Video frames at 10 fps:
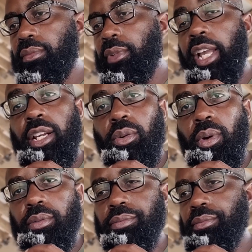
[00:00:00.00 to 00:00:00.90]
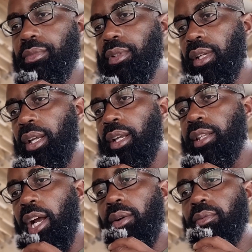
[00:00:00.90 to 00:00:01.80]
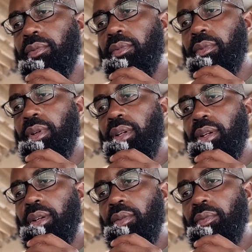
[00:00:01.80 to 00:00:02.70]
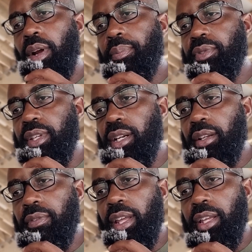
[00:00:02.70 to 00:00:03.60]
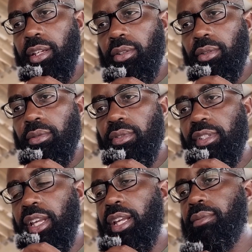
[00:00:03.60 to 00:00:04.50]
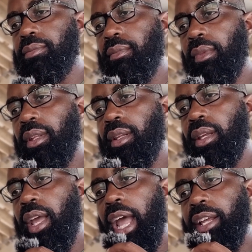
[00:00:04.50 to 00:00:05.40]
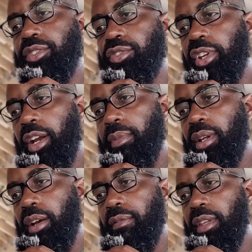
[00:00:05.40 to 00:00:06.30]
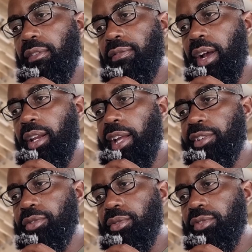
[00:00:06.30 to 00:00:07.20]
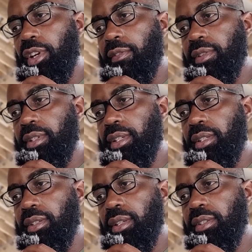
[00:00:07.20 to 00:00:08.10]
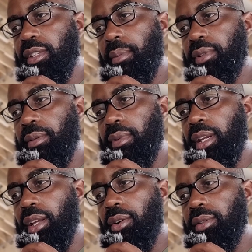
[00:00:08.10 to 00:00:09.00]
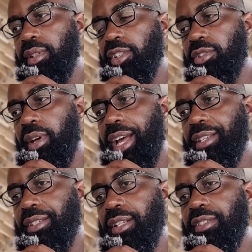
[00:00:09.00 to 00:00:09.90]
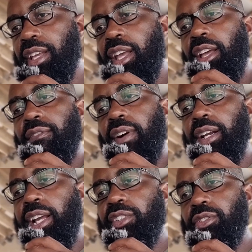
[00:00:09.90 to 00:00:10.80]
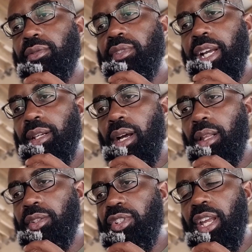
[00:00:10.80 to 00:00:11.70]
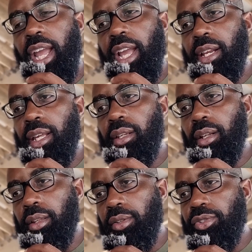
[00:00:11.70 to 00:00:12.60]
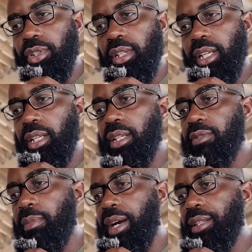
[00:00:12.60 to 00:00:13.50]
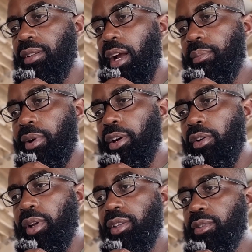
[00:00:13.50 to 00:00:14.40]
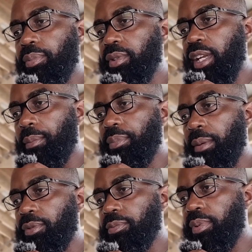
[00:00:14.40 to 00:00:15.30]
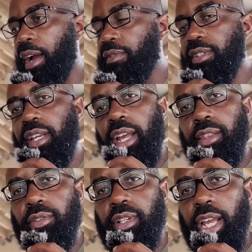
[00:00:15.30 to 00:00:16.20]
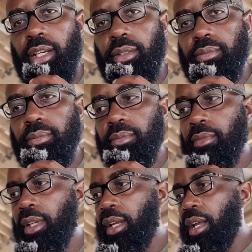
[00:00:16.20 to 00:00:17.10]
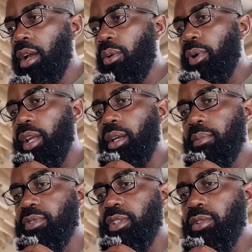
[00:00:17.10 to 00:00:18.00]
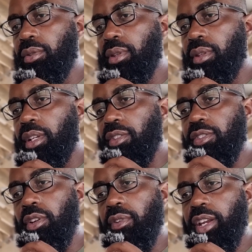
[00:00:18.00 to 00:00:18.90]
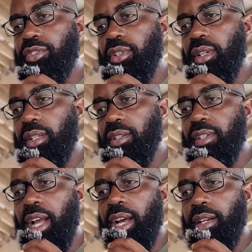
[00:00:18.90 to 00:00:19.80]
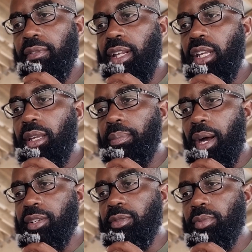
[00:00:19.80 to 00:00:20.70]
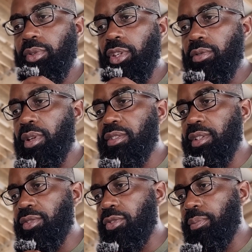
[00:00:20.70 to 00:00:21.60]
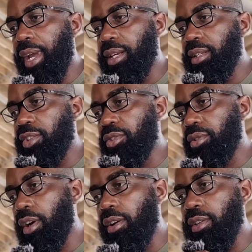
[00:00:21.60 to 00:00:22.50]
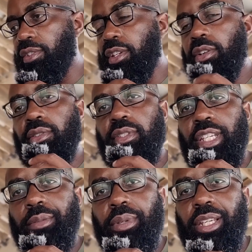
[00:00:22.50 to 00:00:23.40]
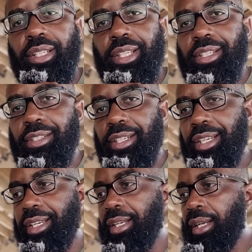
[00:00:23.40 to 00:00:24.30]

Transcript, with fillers: End quote. Now, Representative Hill said, as chairman of the Financial Services Subcommittee on Digital Assets, Financial Technology, and Inclusion, it is my top priority to protect people's privacy and their data. When it comes to consideration and design of any possible U.S. central bank digital currency or CBDC,